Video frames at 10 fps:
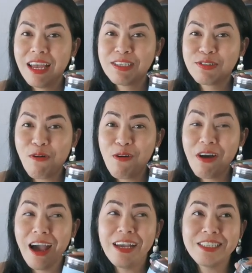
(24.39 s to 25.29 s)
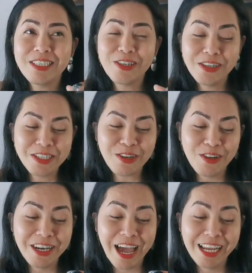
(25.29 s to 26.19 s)
So I just saw this
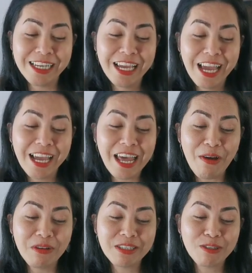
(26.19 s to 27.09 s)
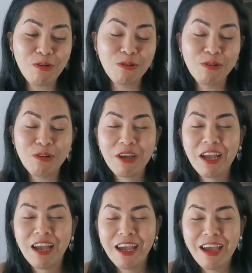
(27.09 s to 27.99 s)
online, and I was so
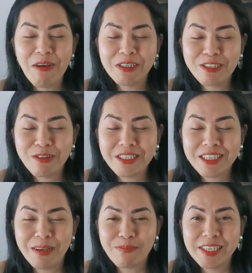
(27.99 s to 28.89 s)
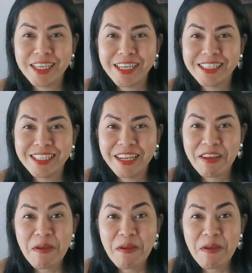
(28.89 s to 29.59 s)
skeptic, and